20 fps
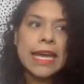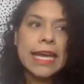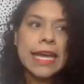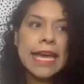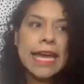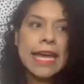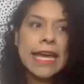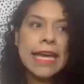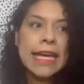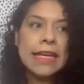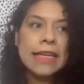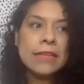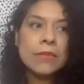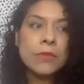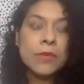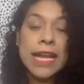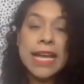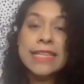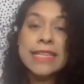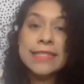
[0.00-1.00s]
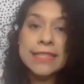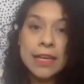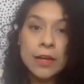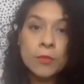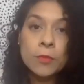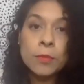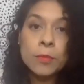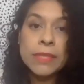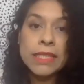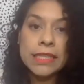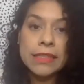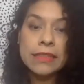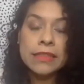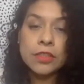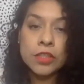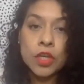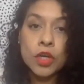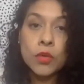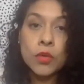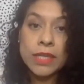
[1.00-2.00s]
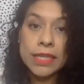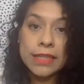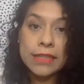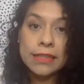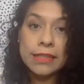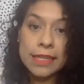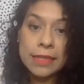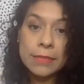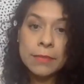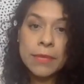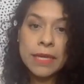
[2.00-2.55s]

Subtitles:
and what has helped me, in